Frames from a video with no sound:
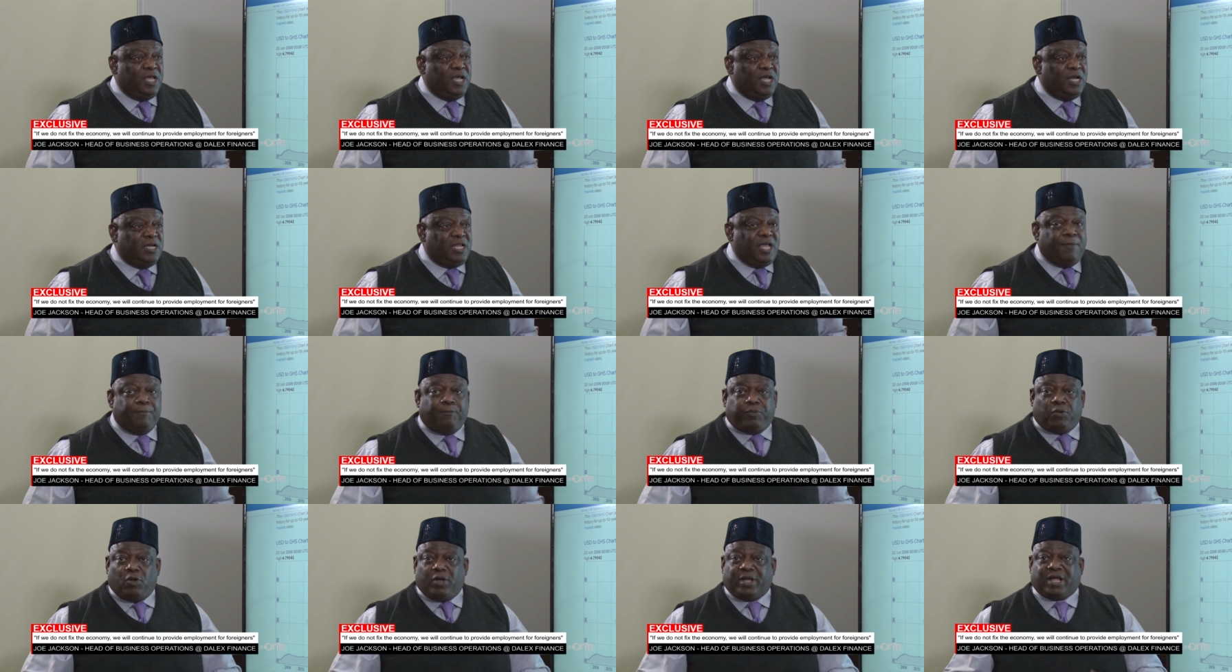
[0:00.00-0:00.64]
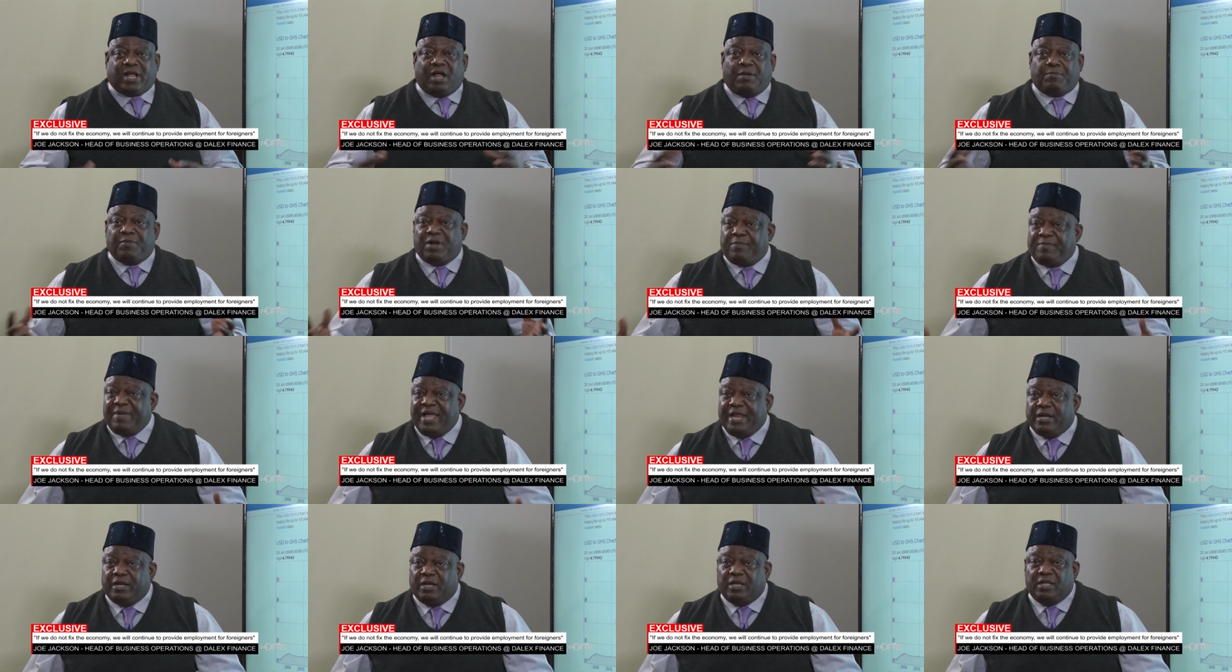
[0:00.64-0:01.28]
they employ
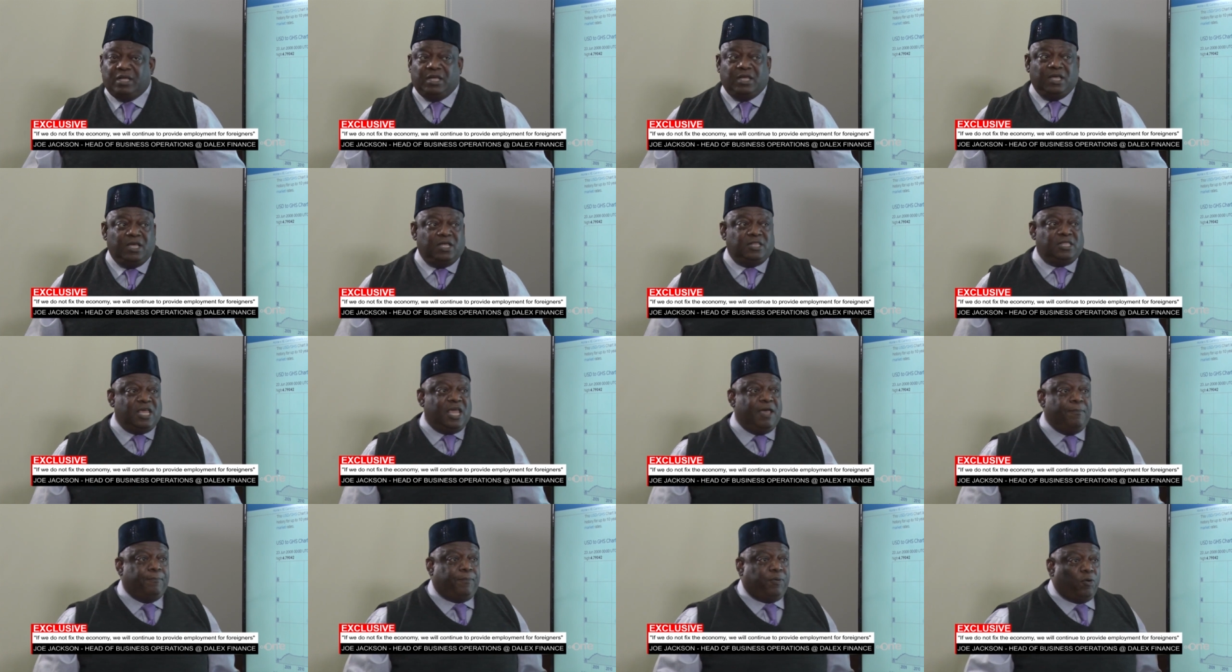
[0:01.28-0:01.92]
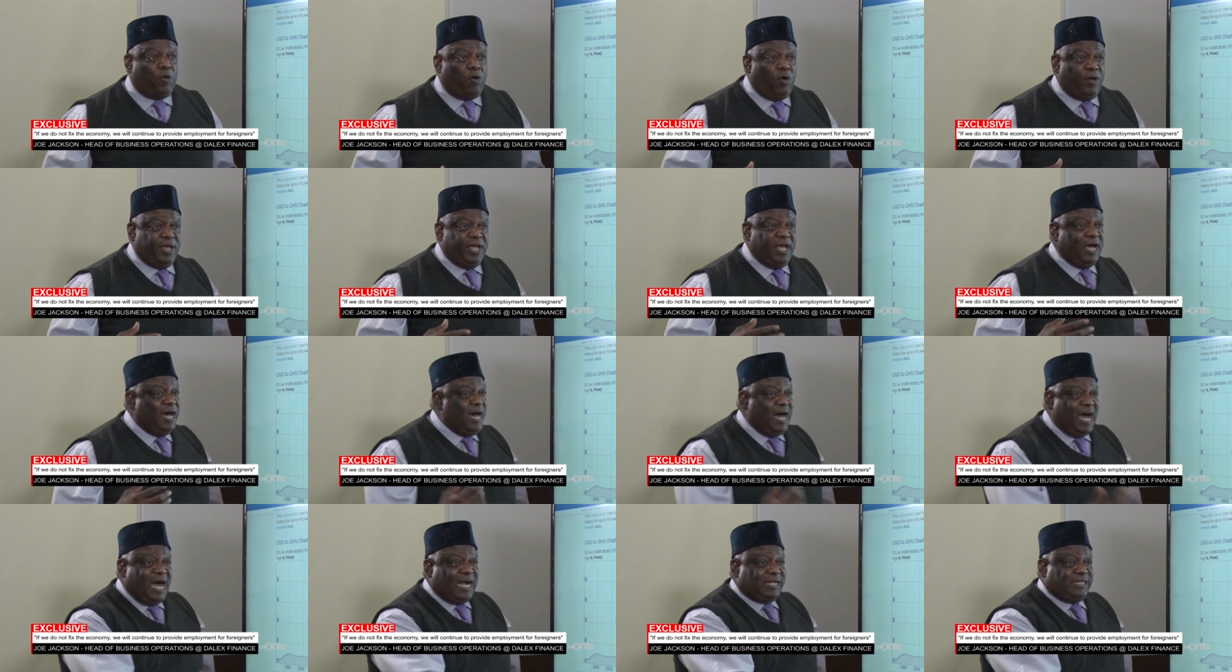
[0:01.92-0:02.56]
cameramen, they employ
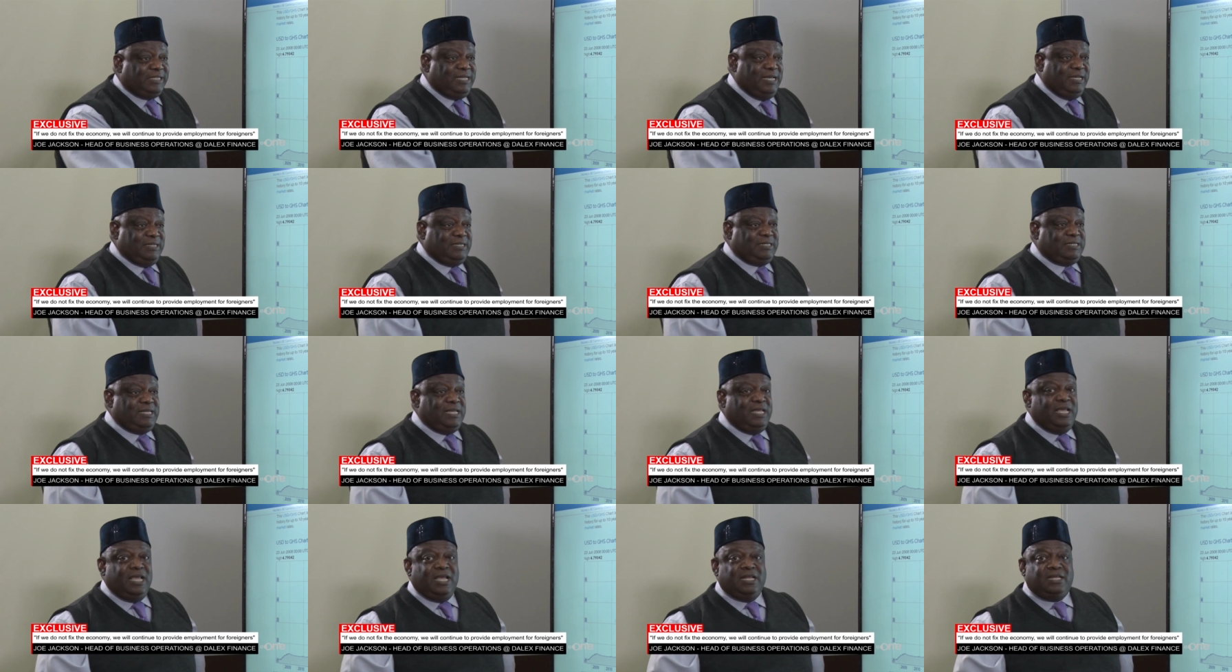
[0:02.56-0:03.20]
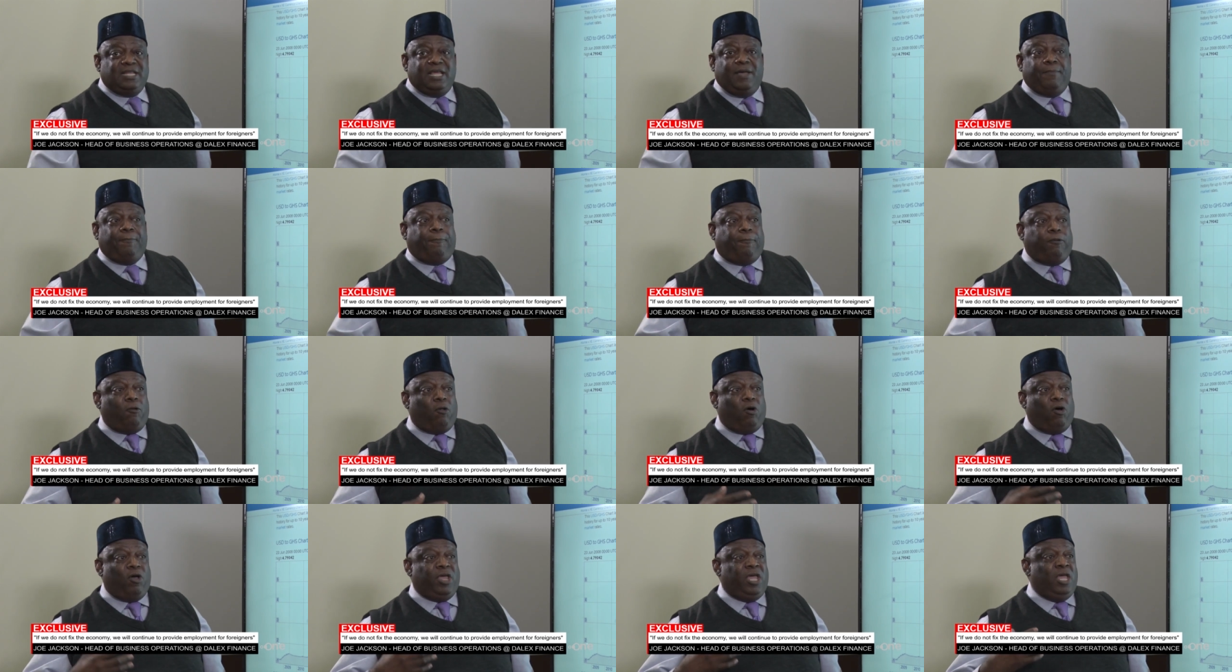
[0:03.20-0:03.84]
actors, they
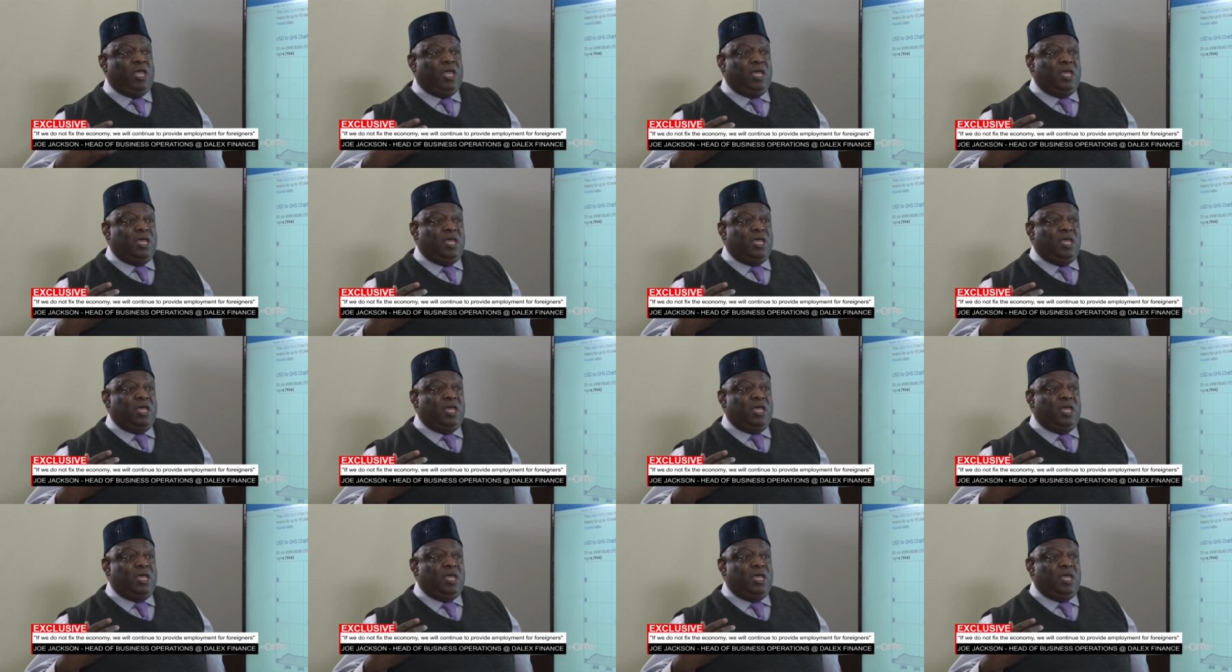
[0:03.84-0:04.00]
employ